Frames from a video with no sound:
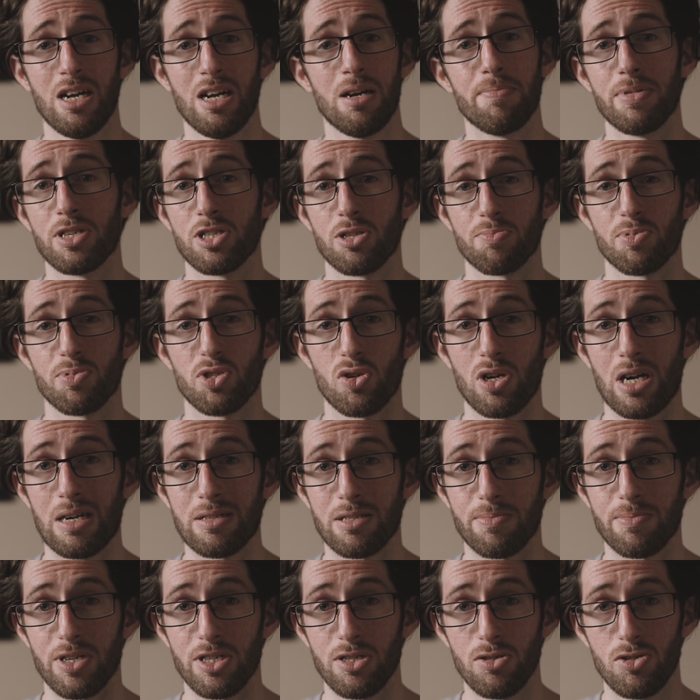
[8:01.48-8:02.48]
be
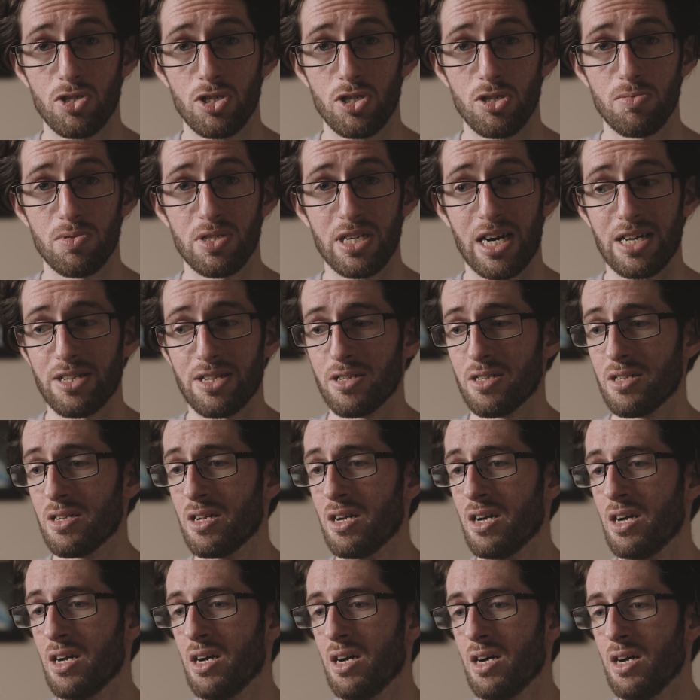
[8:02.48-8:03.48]
subscribed to my YouTube
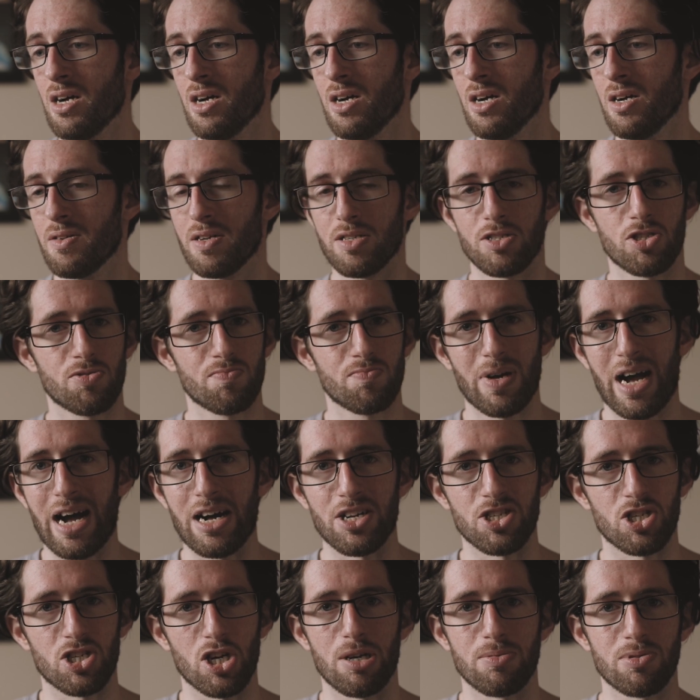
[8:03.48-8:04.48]
channel. It's
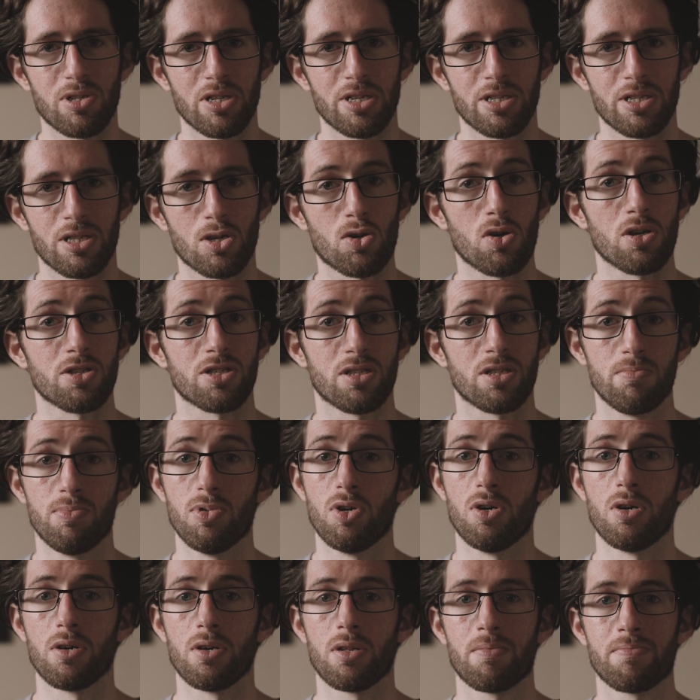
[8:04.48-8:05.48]
@James Lind across the
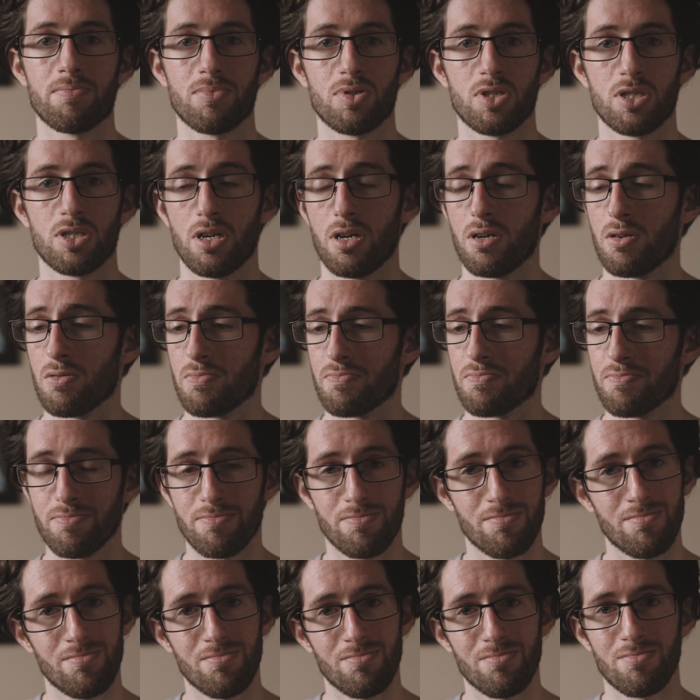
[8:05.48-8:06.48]
board. So,
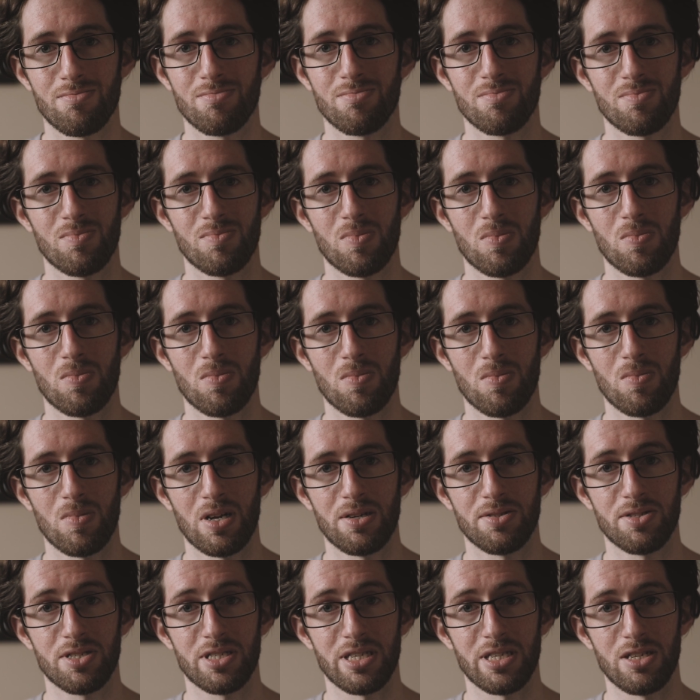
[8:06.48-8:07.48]

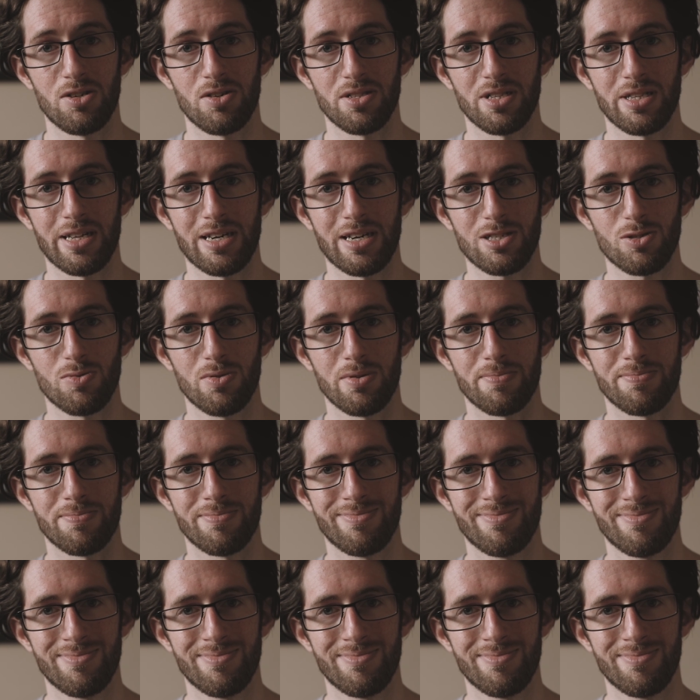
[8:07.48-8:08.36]
see you on the next one.